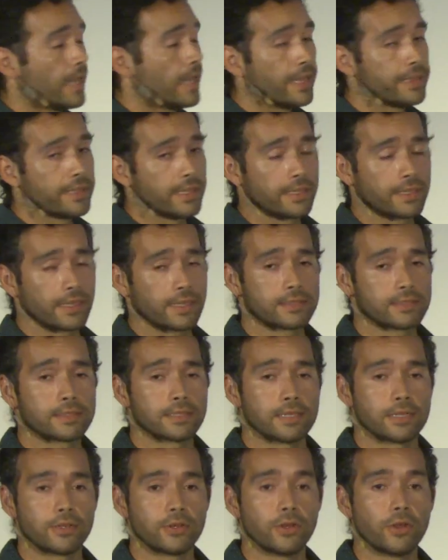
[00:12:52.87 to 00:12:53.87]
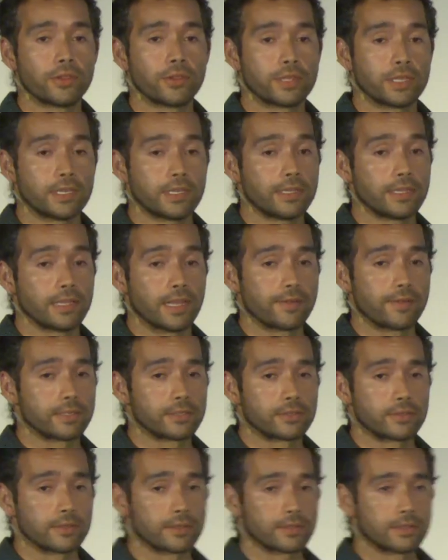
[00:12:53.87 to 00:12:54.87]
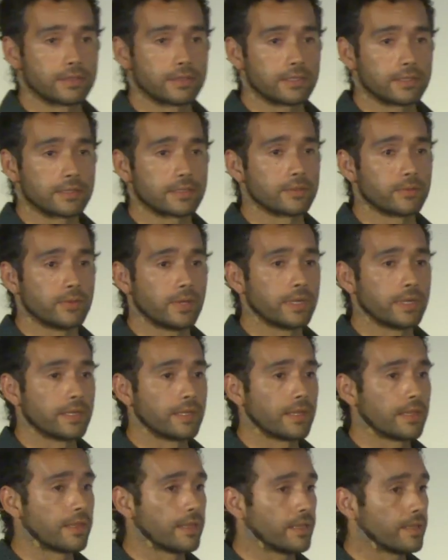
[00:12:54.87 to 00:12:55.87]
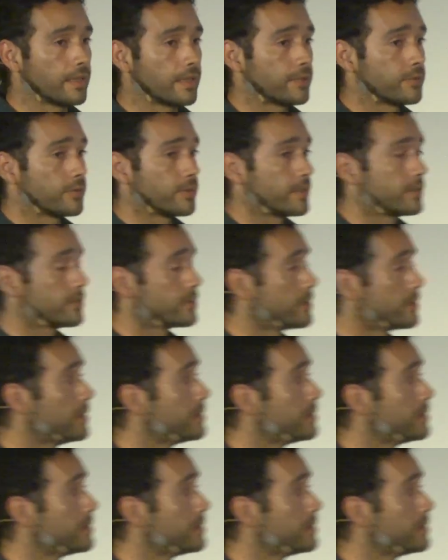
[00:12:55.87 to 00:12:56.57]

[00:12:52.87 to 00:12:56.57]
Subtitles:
Andean cats not eat livestock. This is one thing that you need to